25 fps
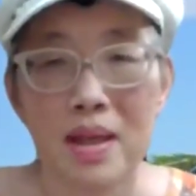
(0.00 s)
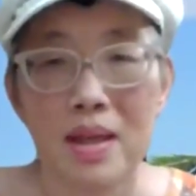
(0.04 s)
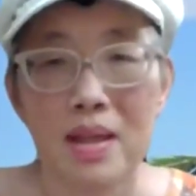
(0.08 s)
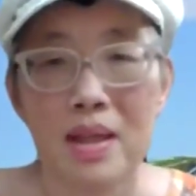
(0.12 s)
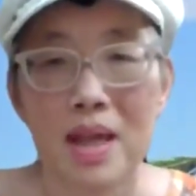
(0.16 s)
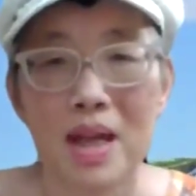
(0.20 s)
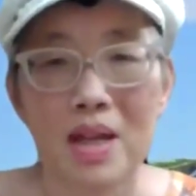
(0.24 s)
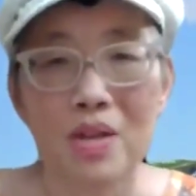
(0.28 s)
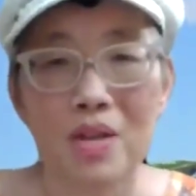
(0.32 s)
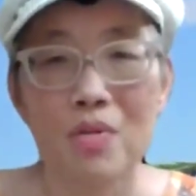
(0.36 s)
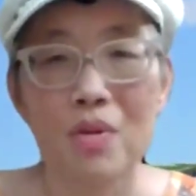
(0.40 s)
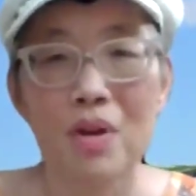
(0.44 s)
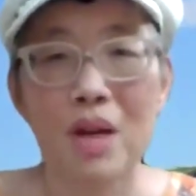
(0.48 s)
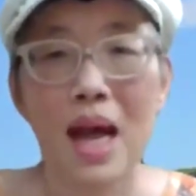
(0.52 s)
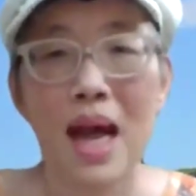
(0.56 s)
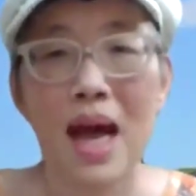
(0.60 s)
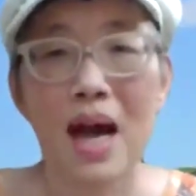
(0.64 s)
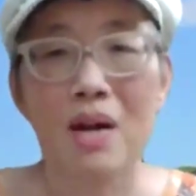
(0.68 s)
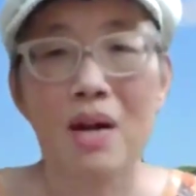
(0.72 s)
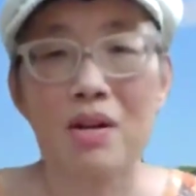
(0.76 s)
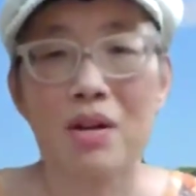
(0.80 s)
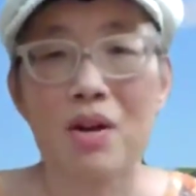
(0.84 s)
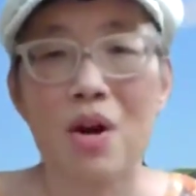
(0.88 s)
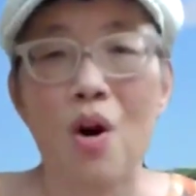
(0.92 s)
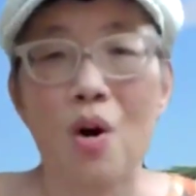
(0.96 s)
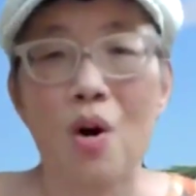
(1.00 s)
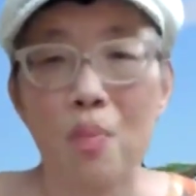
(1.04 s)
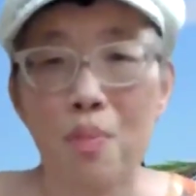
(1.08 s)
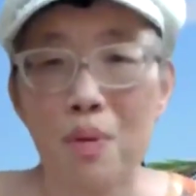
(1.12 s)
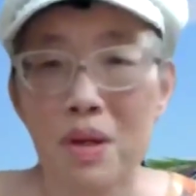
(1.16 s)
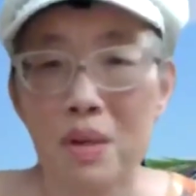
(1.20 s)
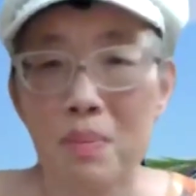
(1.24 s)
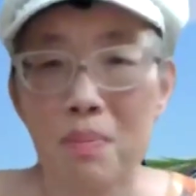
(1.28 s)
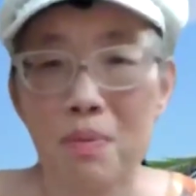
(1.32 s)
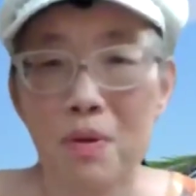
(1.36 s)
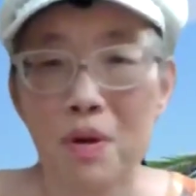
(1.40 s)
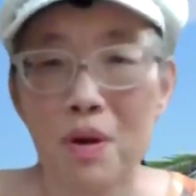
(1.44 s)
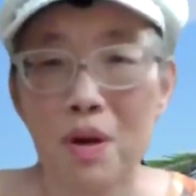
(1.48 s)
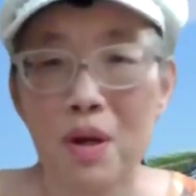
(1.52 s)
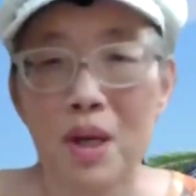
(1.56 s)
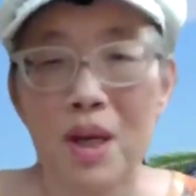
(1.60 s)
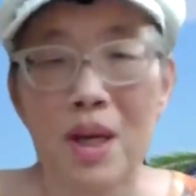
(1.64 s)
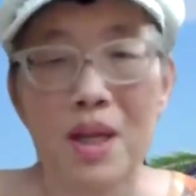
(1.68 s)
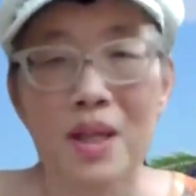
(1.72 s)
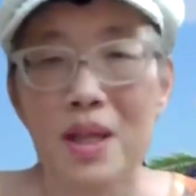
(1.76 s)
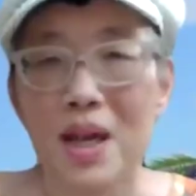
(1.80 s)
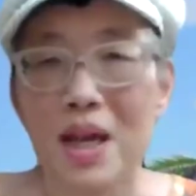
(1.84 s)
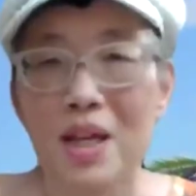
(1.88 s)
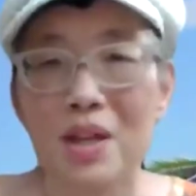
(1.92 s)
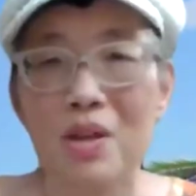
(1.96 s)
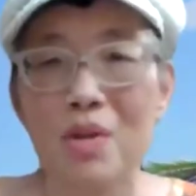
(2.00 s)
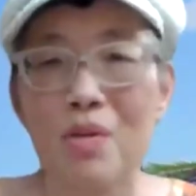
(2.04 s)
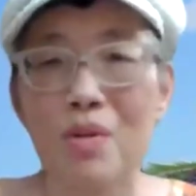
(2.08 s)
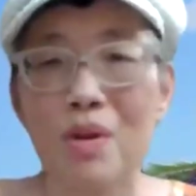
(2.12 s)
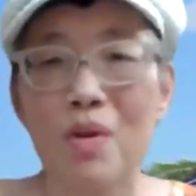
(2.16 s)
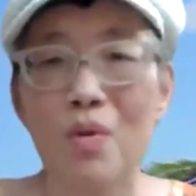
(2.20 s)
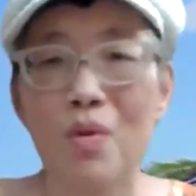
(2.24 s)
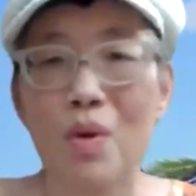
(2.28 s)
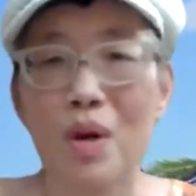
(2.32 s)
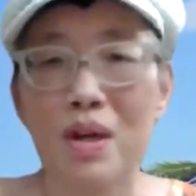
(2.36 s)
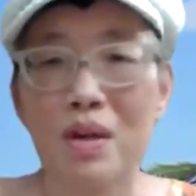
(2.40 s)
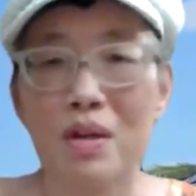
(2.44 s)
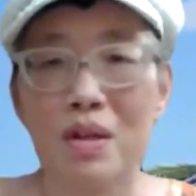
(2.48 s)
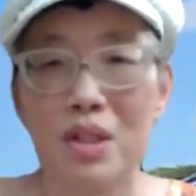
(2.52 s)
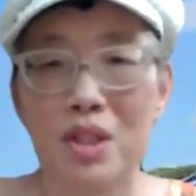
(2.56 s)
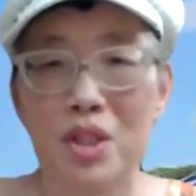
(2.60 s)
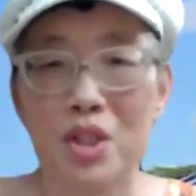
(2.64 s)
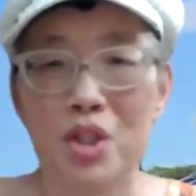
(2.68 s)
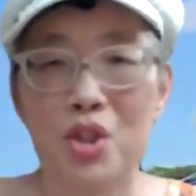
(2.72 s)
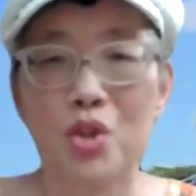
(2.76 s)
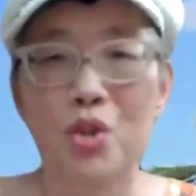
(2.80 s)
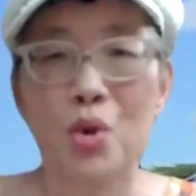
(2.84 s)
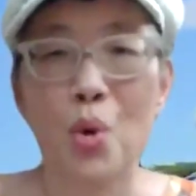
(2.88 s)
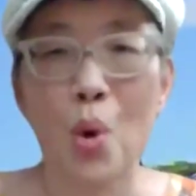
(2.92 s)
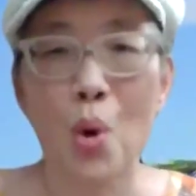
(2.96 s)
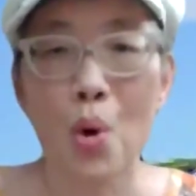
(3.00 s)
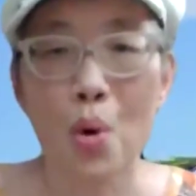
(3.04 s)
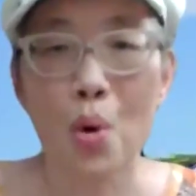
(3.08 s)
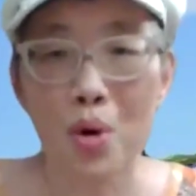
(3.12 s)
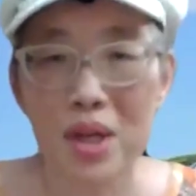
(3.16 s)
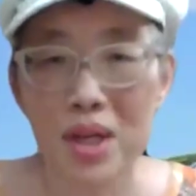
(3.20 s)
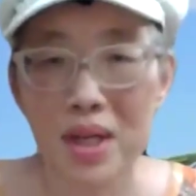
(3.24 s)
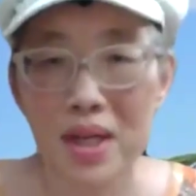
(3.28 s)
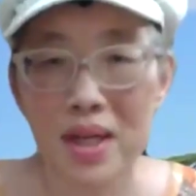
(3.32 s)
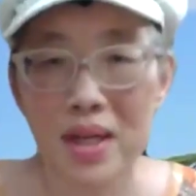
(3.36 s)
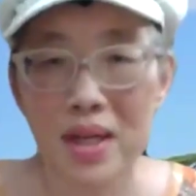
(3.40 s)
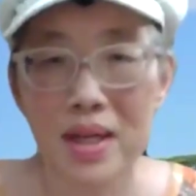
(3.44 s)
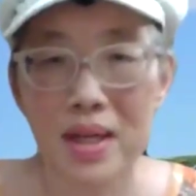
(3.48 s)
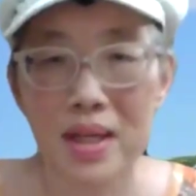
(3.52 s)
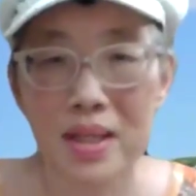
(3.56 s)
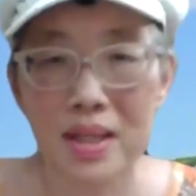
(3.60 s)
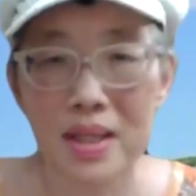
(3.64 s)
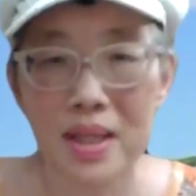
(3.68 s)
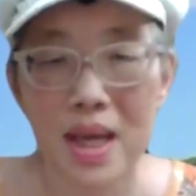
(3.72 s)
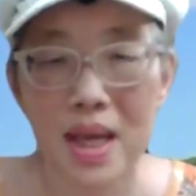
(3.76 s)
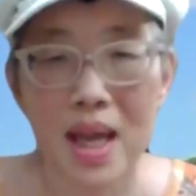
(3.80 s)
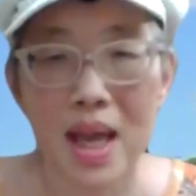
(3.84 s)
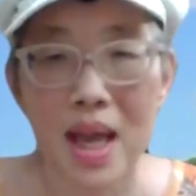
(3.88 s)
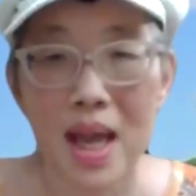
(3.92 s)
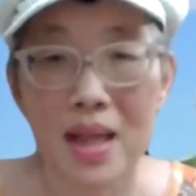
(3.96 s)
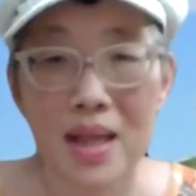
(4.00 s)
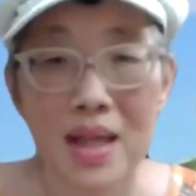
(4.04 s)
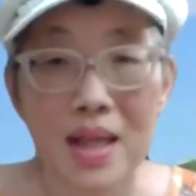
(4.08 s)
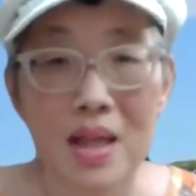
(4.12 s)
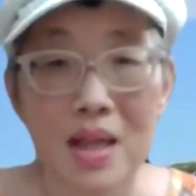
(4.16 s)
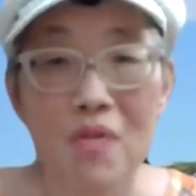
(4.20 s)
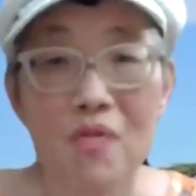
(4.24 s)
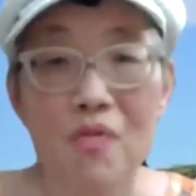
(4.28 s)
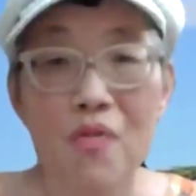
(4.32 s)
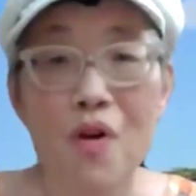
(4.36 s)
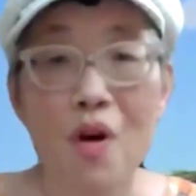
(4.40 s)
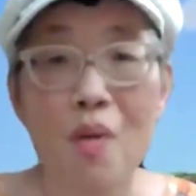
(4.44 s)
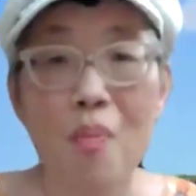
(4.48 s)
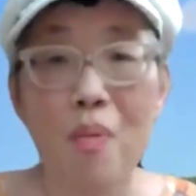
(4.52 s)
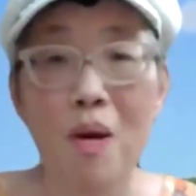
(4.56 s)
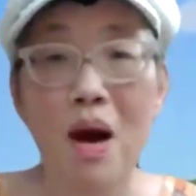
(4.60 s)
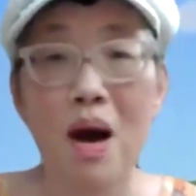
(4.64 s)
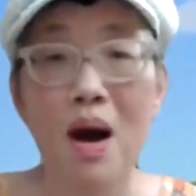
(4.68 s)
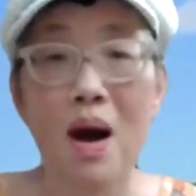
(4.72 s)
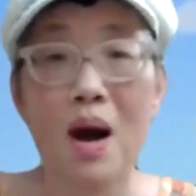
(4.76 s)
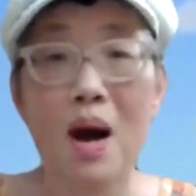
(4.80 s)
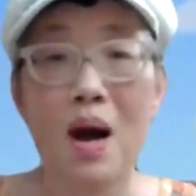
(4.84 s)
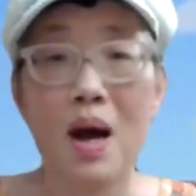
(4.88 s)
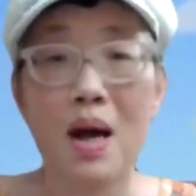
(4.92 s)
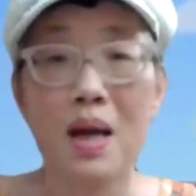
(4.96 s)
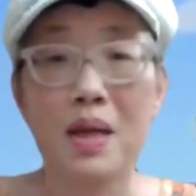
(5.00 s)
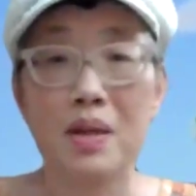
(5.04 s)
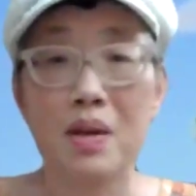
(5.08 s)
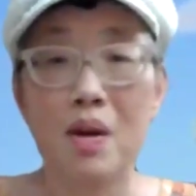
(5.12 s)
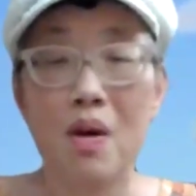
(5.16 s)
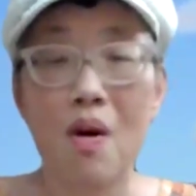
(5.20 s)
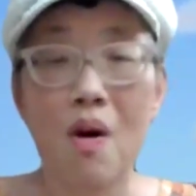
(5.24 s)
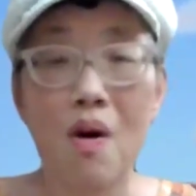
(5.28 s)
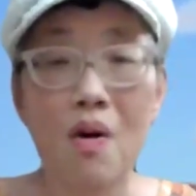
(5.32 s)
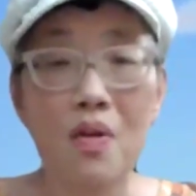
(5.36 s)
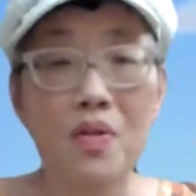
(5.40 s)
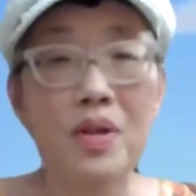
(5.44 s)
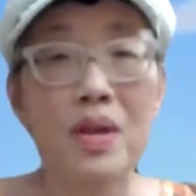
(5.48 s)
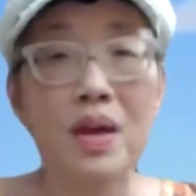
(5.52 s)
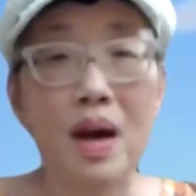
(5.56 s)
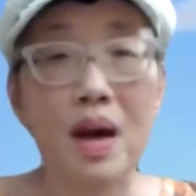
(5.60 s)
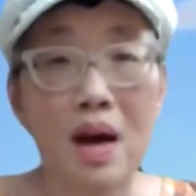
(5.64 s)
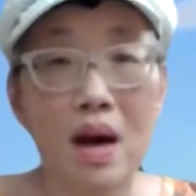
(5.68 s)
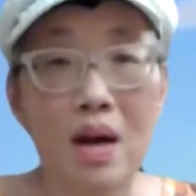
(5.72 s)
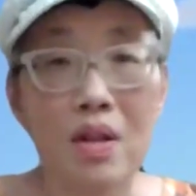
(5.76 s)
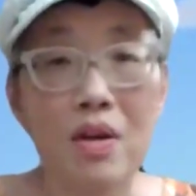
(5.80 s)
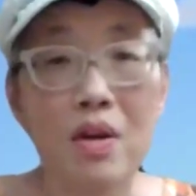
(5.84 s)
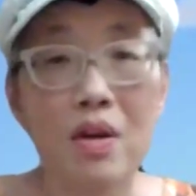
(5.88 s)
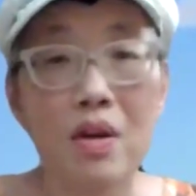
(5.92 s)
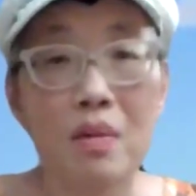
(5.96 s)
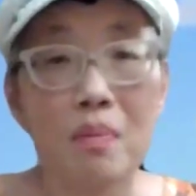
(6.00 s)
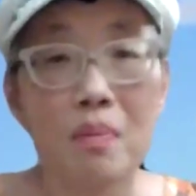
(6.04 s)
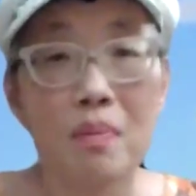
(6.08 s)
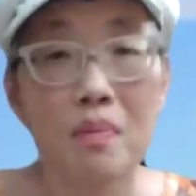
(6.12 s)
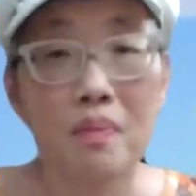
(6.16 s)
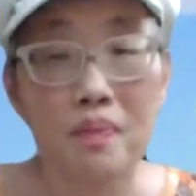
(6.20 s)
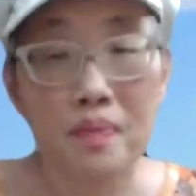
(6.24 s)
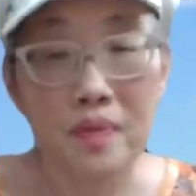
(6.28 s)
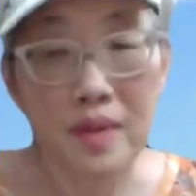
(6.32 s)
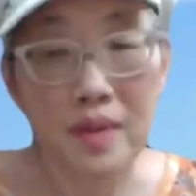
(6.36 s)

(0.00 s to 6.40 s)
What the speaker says: not knowing how you open a book, not knowing what a story is, and then they fall behind all the other,